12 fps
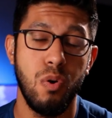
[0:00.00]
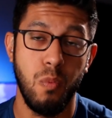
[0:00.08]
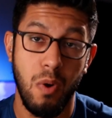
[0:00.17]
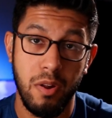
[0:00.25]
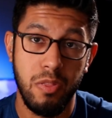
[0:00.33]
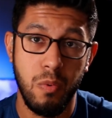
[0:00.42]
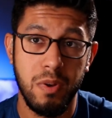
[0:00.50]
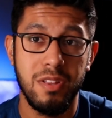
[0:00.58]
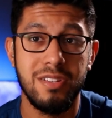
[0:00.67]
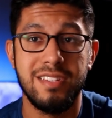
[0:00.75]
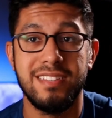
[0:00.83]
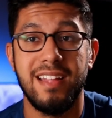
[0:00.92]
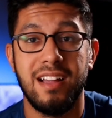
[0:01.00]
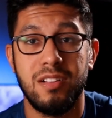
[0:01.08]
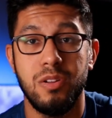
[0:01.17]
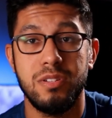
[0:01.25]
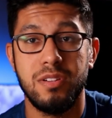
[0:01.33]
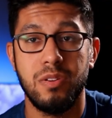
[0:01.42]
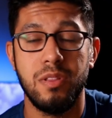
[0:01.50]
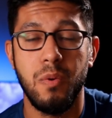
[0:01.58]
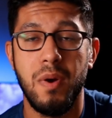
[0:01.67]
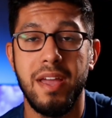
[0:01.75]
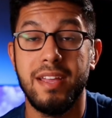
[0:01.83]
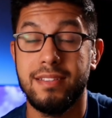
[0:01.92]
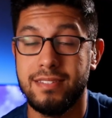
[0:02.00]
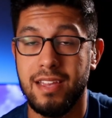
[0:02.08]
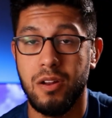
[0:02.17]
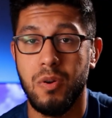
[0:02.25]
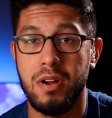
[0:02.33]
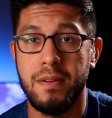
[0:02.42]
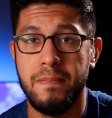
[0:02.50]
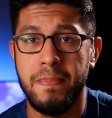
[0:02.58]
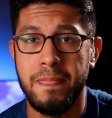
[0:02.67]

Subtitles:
one of the windows is not closing all the way, etc.